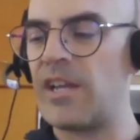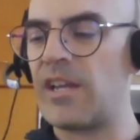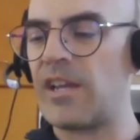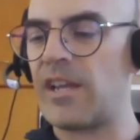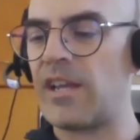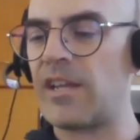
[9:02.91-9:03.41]

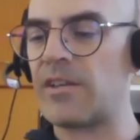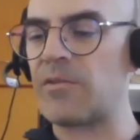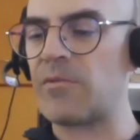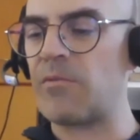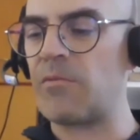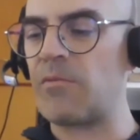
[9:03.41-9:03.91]
And
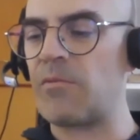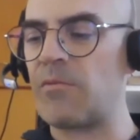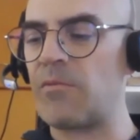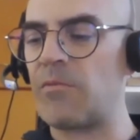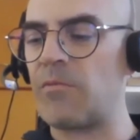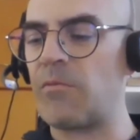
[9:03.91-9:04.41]

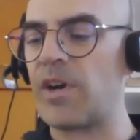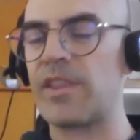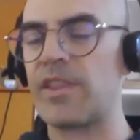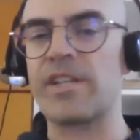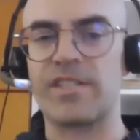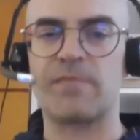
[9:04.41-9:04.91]
one of the
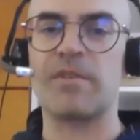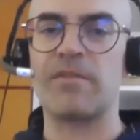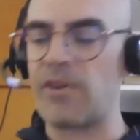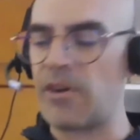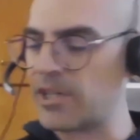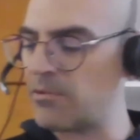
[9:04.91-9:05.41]
things that's been
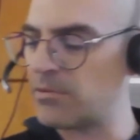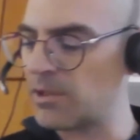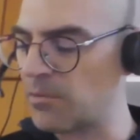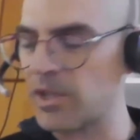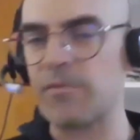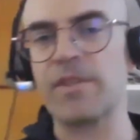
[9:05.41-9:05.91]
very cool to
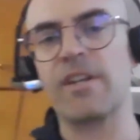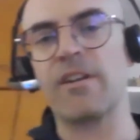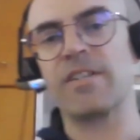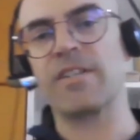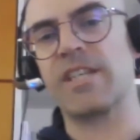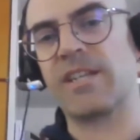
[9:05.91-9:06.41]
work with here
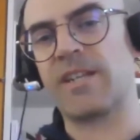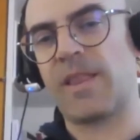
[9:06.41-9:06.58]
is that